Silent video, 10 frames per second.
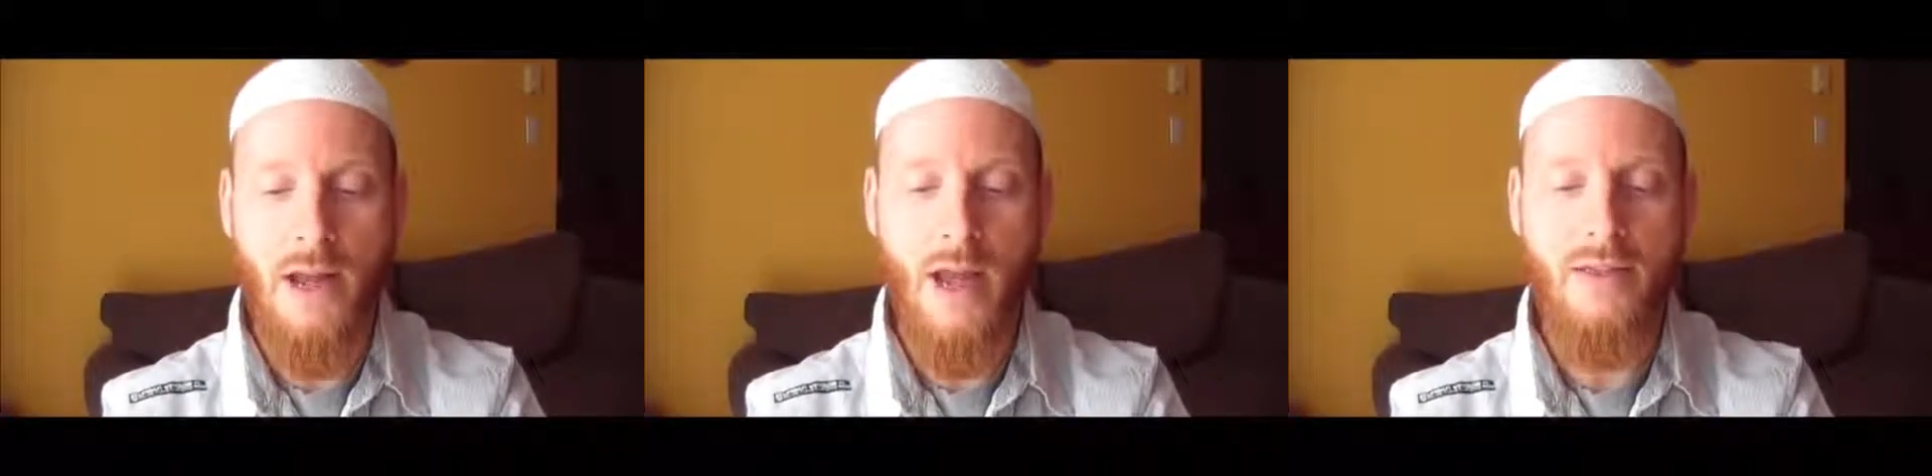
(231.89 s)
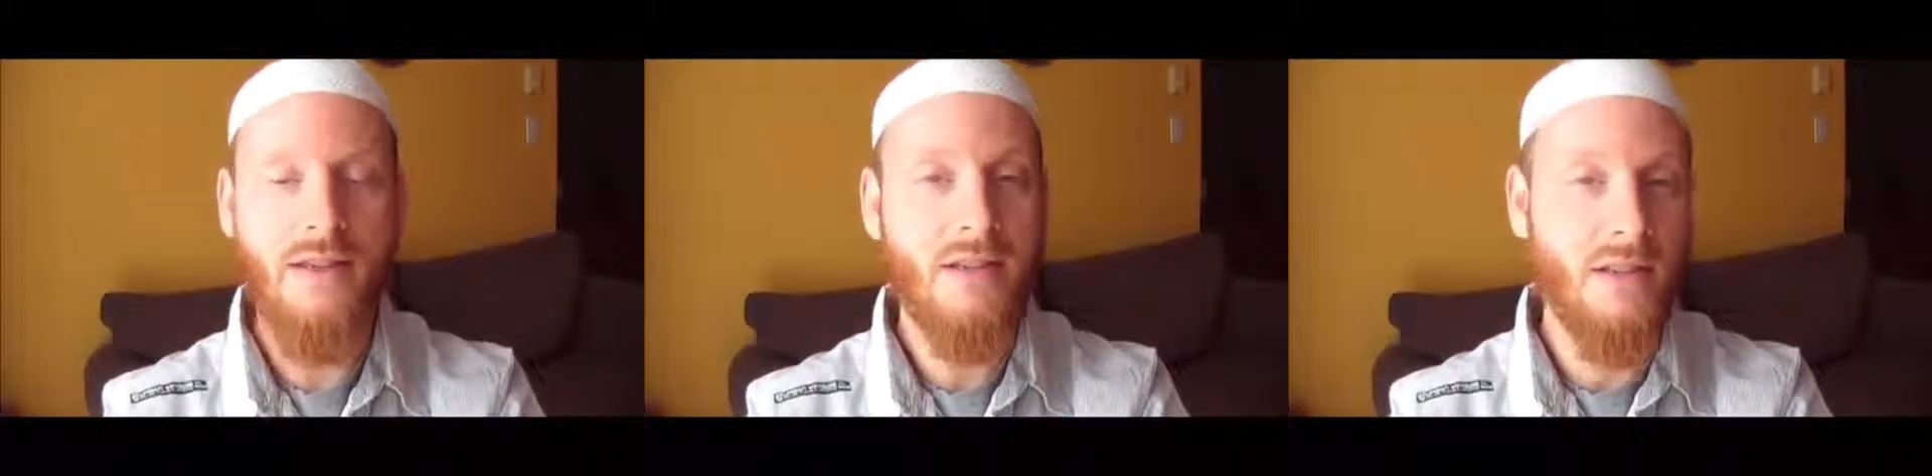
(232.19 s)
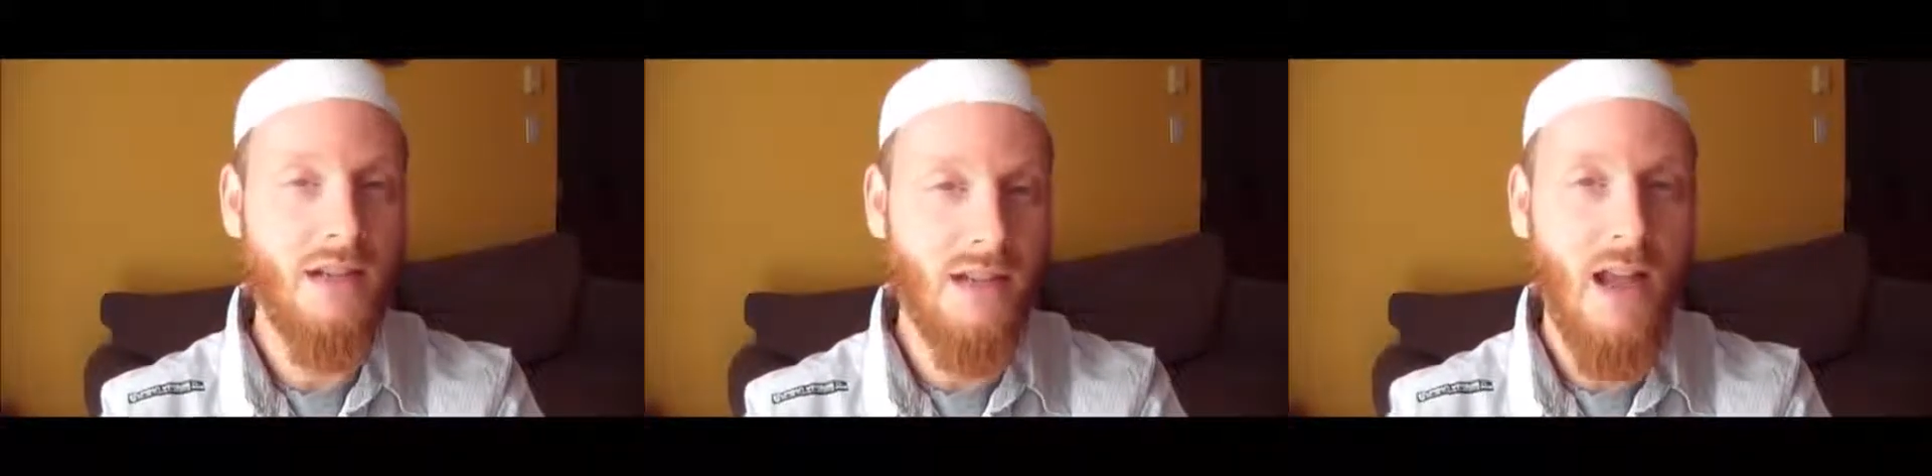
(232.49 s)
and this
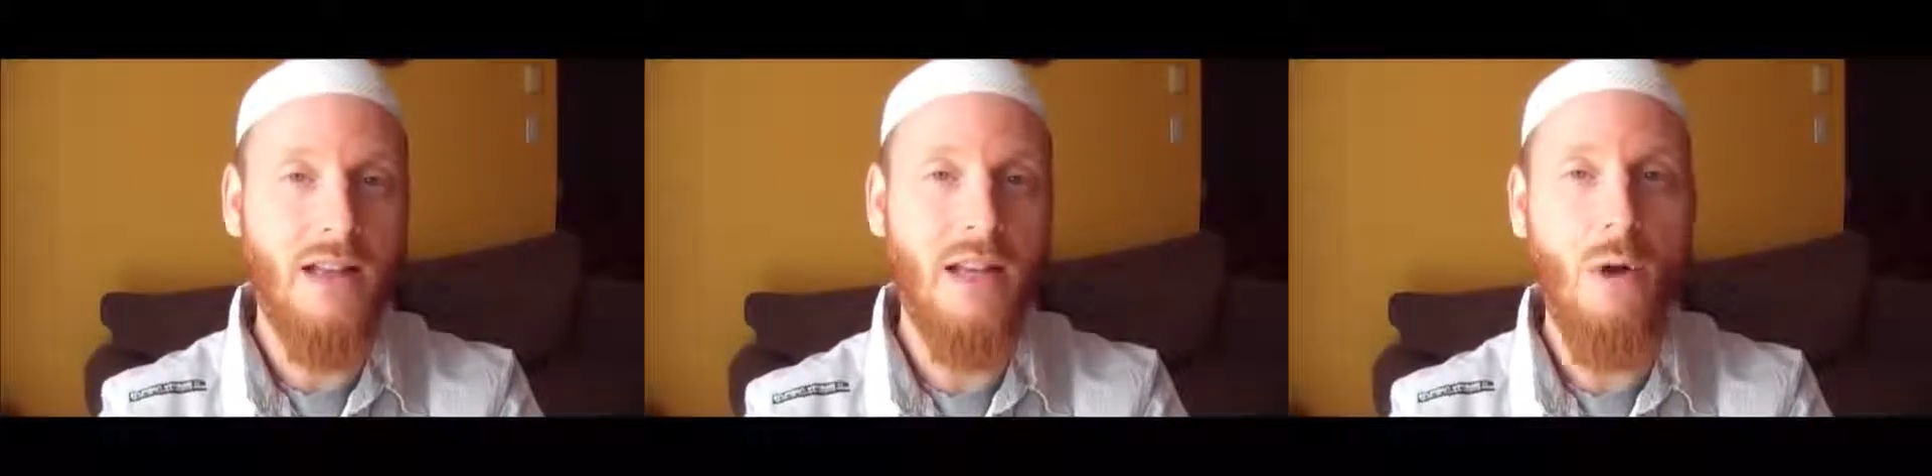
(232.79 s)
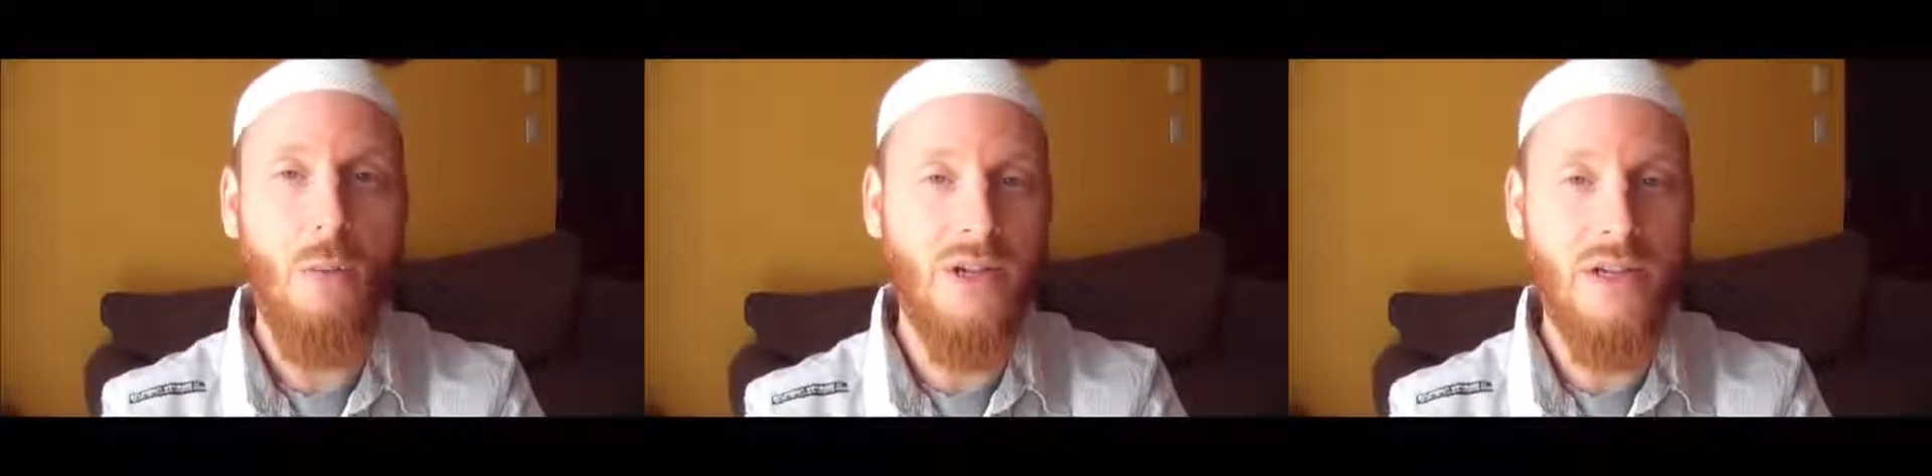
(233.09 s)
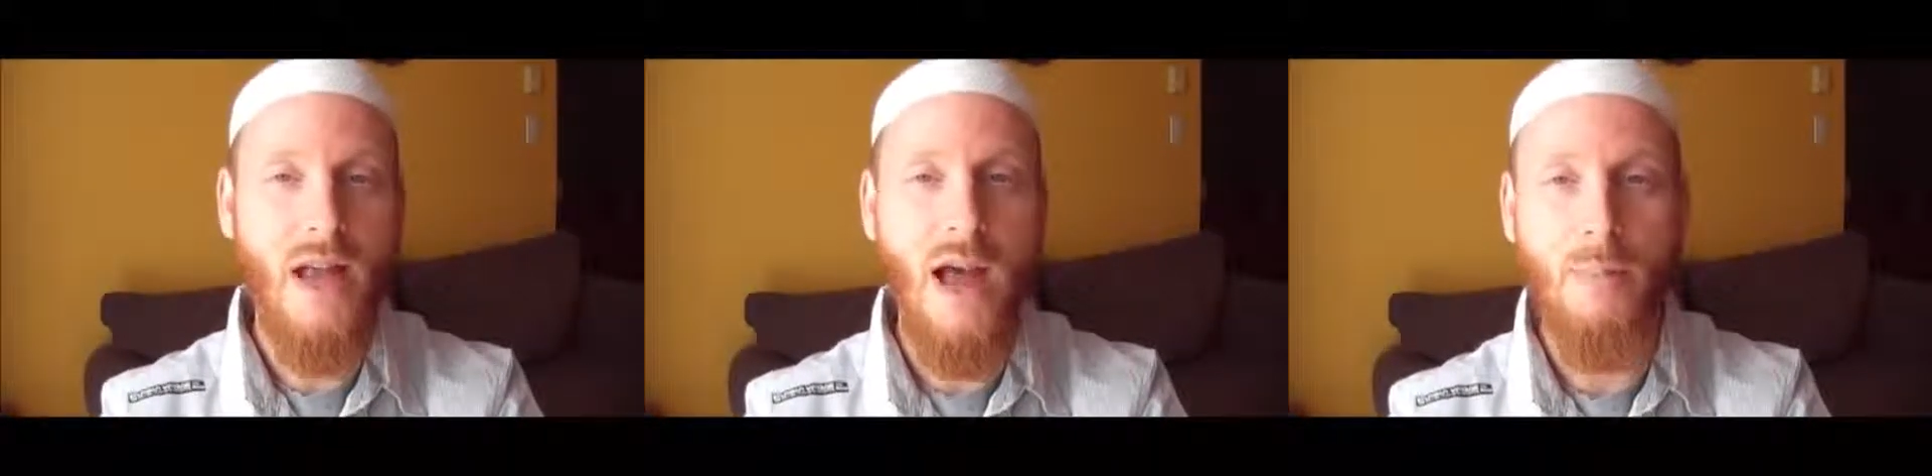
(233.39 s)
is exactly what we
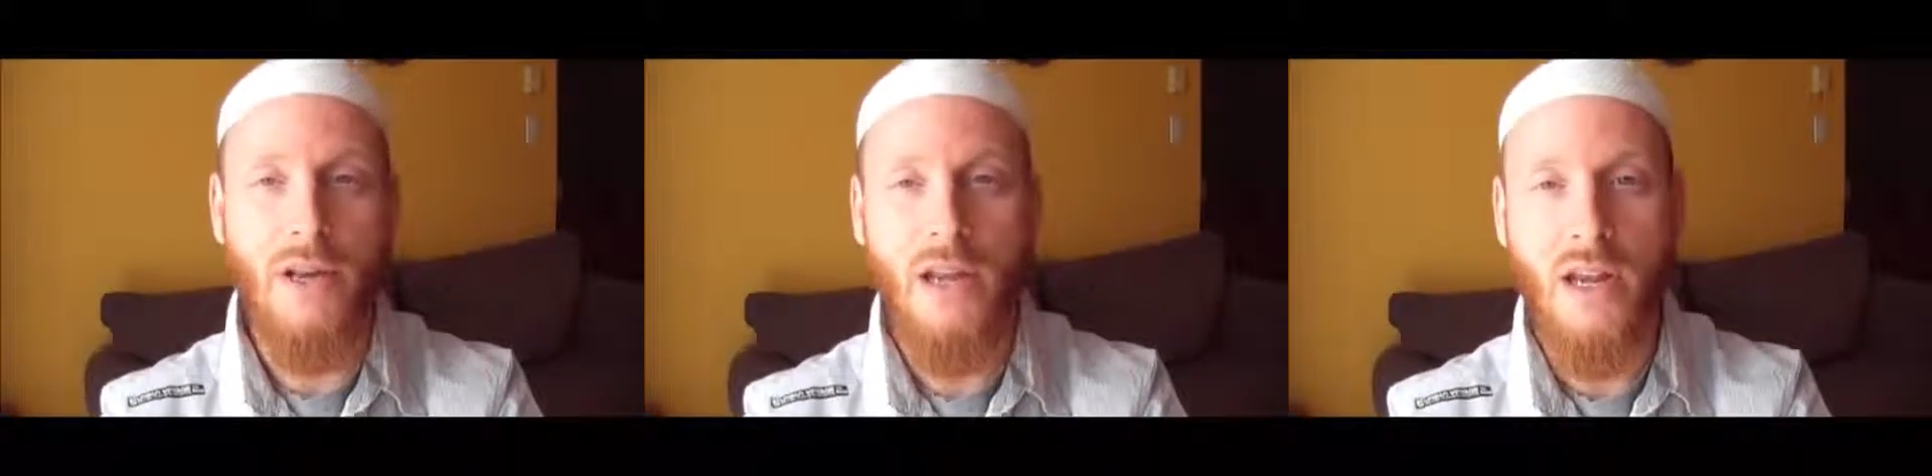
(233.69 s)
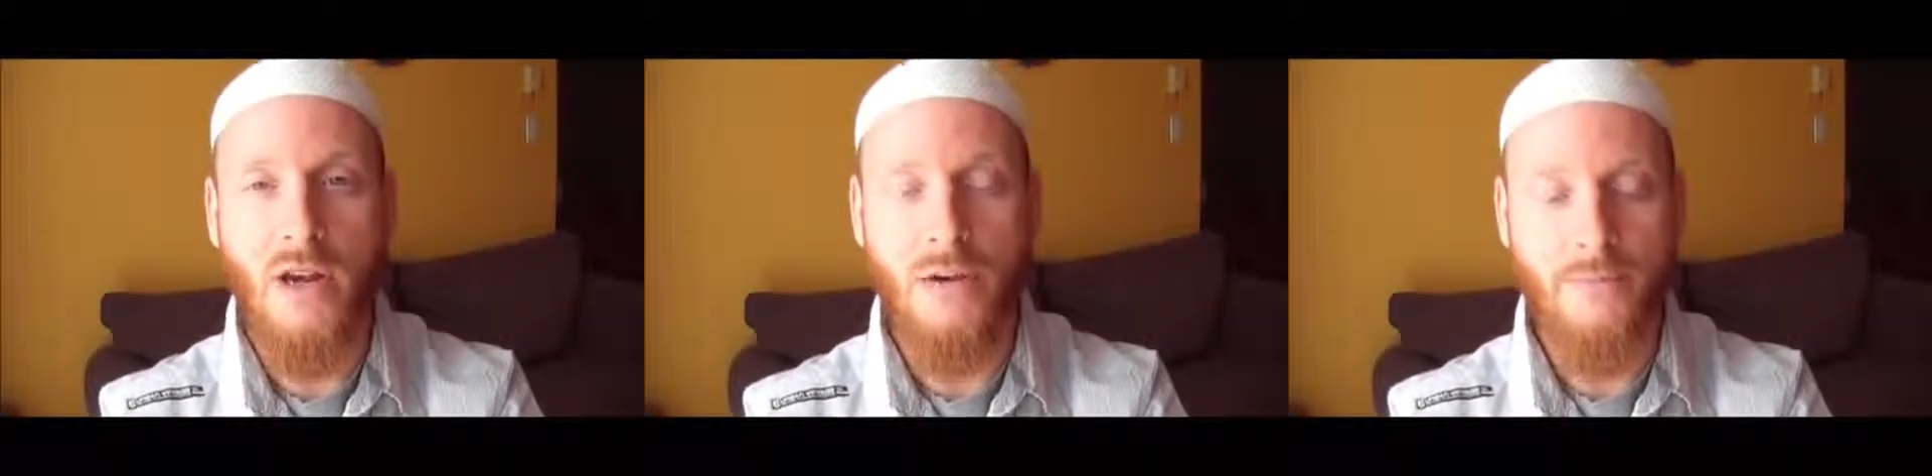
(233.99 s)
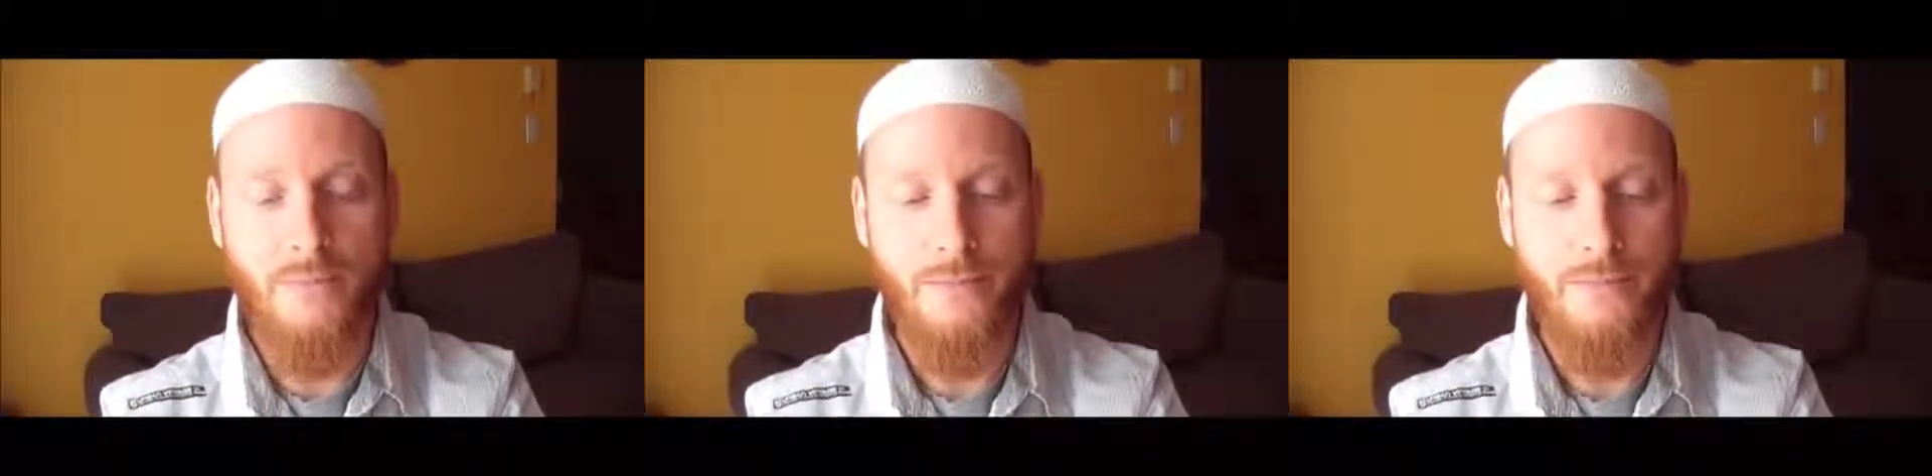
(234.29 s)
see happening
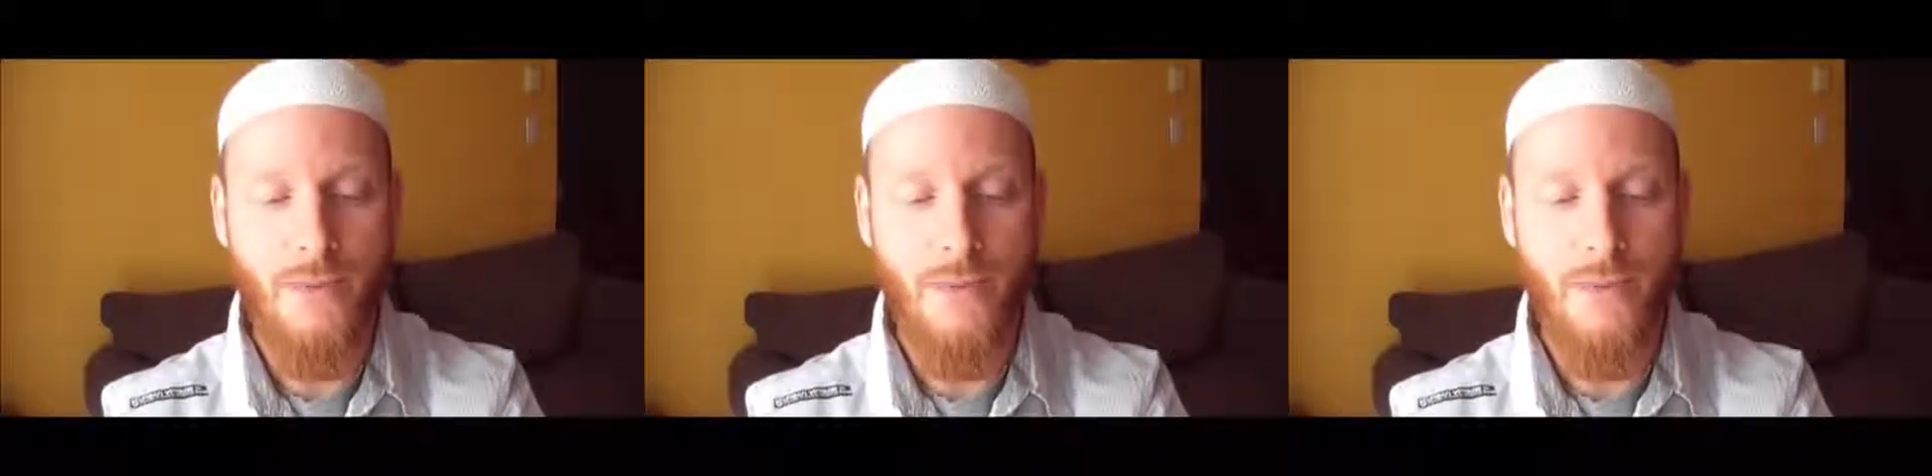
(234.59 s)
here.